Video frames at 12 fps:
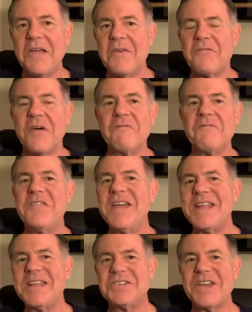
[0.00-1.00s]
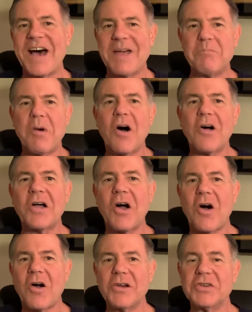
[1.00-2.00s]
from Vintage Oddball
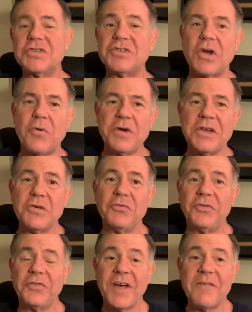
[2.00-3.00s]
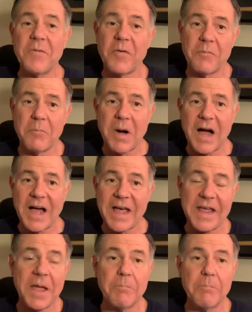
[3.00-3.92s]
Cards showing you some of my